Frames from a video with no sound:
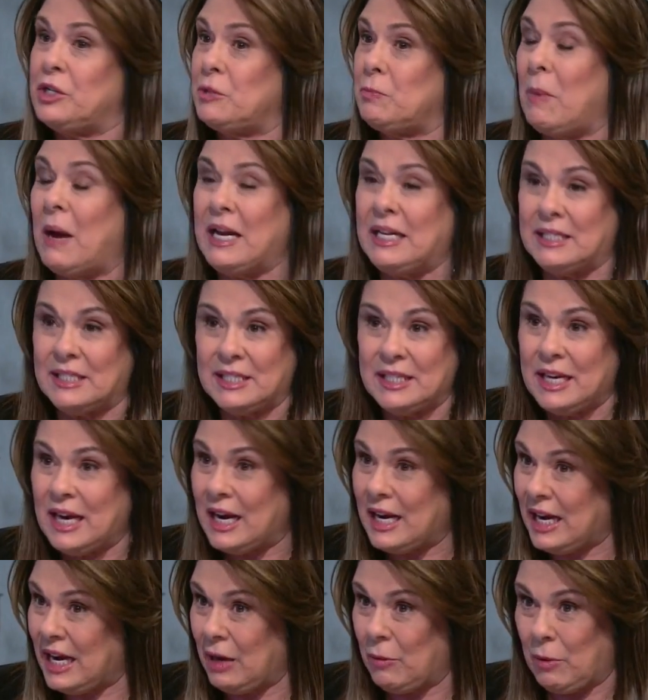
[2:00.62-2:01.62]
despite
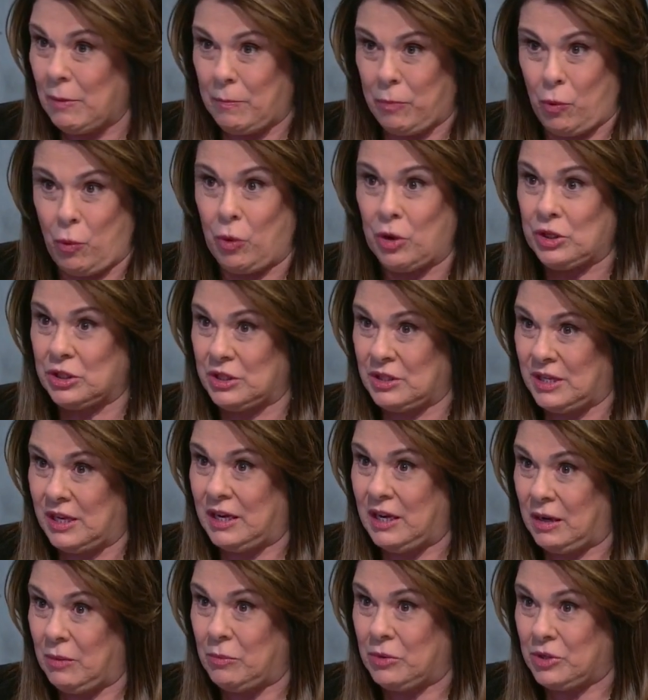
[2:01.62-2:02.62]
CIA reports
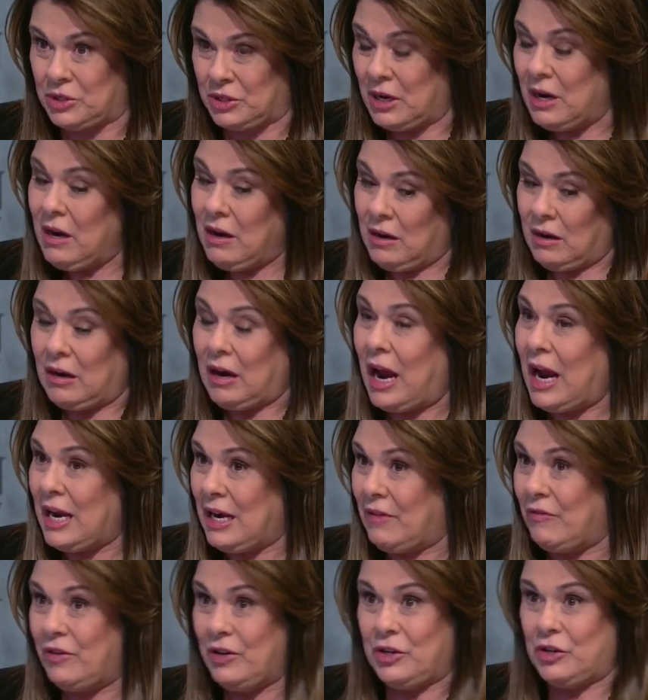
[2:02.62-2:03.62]
that it was
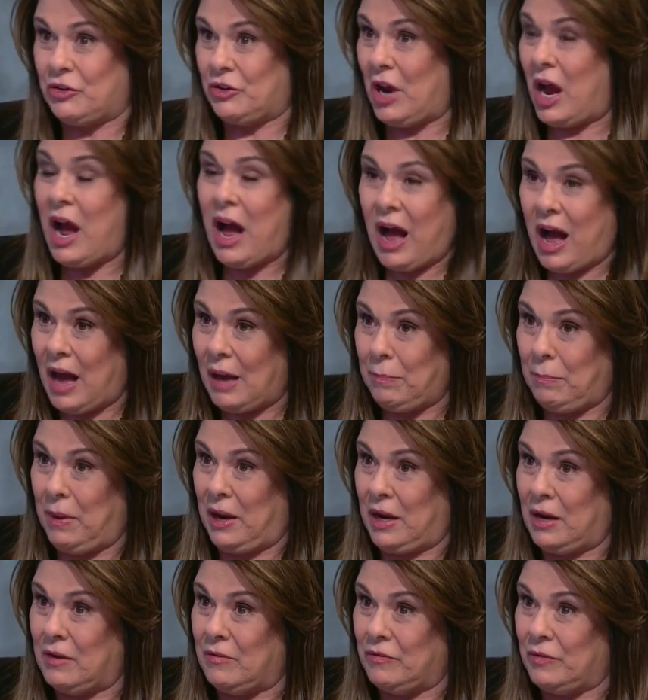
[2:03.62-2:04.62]
kind of just a
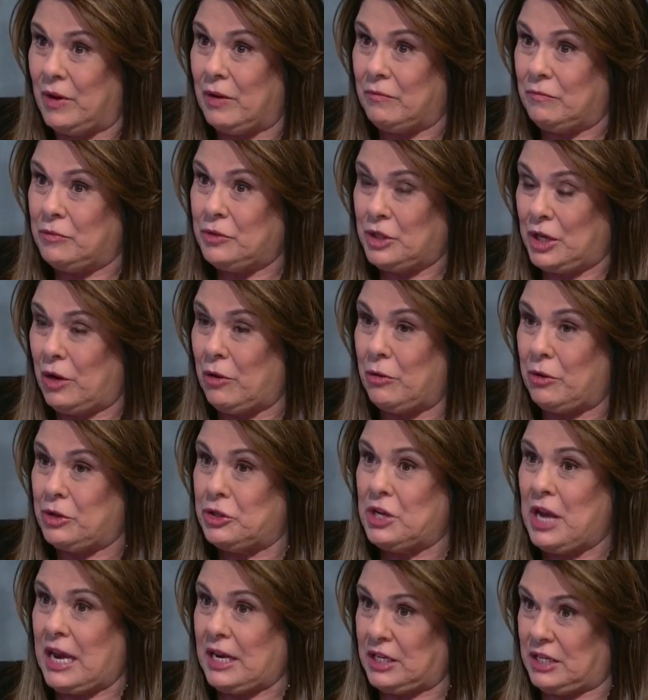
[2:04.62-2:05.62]
hotbed of
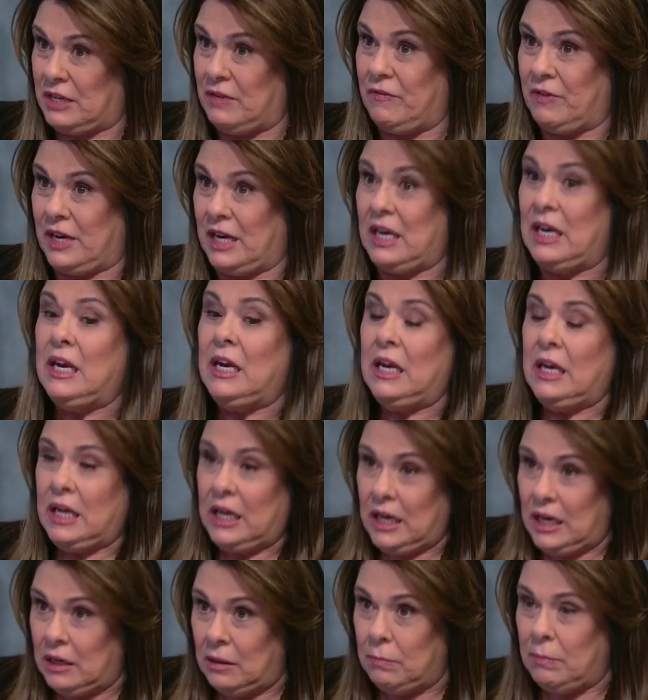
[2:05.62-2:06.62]
terrorist activity
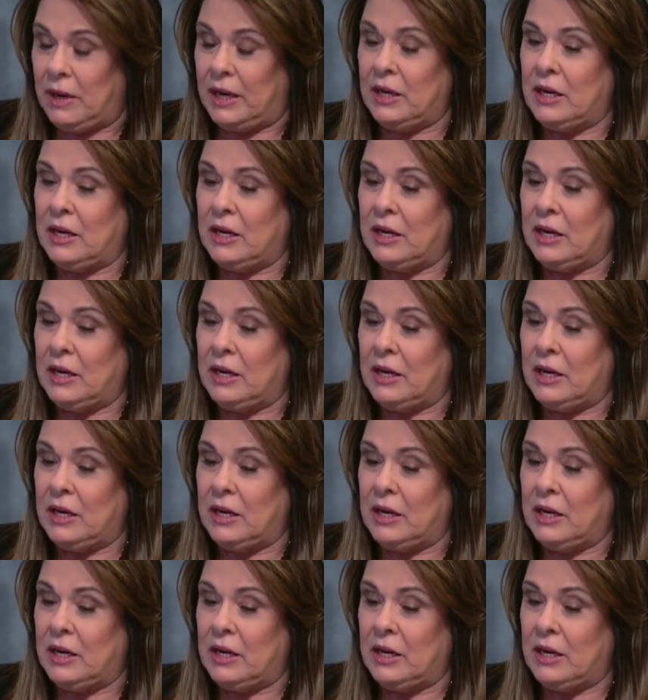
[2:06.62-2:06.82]
in